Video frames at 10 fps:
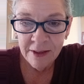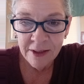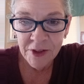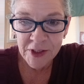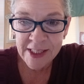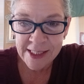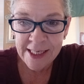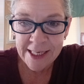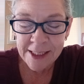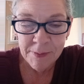You could
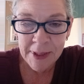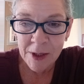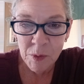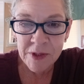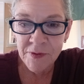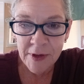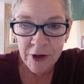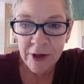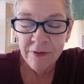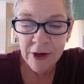see it, but it was
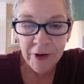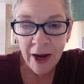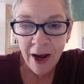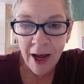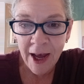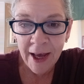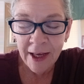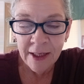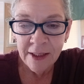very, very high.